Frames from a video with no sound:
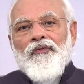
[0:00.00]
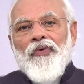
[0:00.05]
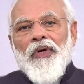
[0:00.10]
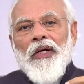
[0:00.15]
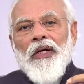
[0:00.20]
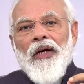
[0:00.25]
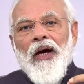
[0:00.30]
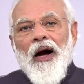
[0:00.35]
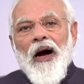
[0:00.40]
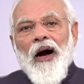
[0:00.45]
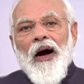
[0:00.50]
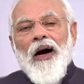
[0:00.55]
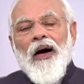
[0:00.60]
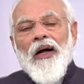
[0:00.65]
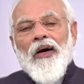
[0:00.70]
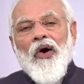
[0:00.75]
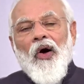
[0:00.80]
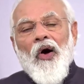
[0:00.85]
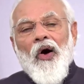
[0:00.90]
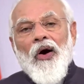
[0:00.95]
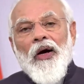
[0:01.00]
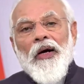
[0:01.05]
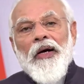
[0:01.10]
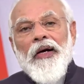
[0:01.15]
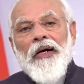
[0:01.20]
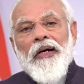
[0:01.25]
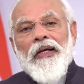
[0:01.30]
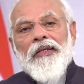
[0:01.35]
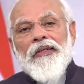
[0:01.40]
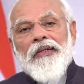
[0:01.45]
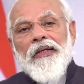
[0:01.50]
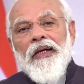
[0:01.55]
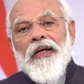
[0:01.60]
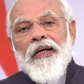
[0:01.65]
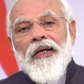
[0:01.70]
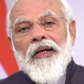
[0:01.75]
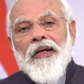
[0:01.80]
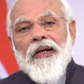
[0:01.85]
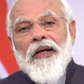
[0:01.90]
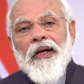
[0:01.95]
we are already
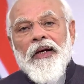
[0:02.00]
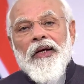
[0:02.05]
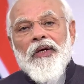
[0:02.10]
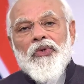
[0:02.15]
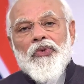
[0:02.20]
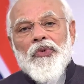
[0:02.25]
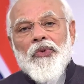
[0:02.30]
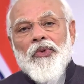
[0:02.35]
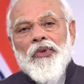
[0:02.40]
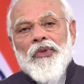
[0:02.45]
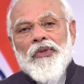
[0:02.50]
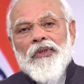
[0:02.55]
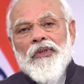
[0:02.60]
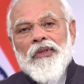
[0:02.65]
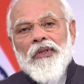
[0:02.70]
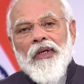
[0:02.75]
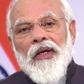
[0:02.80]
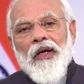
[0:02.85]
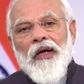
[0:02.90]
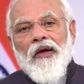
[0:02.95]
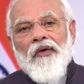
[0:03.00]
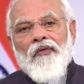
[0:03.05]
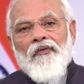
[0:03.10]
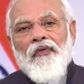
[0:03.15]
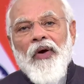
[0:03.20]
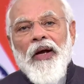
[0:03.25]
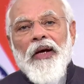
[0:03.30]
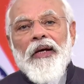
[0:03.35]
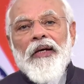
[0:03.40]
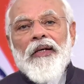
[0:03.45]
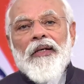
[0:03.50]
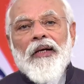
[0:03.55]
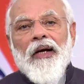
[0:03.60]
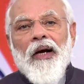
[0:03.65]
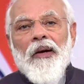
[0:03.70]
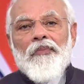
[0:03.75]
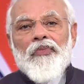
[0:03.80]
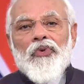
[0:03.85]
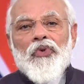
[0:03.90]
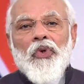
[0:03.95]
seeing green shoots when it
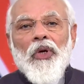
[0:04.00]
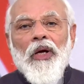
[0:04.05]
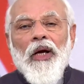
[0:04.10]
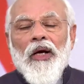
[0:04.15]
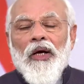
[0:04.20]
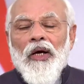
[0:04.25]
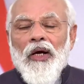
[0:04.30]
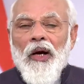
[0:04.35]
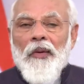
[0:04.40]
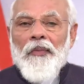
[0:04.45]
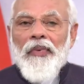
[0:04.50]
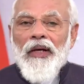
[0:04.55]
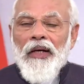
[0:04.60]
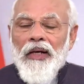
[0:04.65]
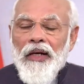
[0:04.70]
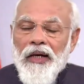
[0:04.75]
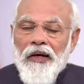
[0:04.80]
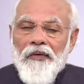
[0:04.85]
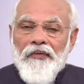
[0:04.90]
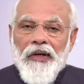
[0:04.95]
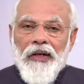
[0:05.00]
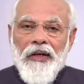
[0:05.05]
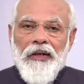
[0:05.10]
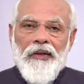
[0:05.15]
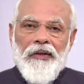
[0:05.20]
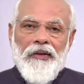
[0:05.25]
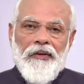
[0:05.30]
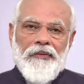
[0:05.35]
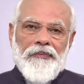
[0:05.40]
comes to economic recovery.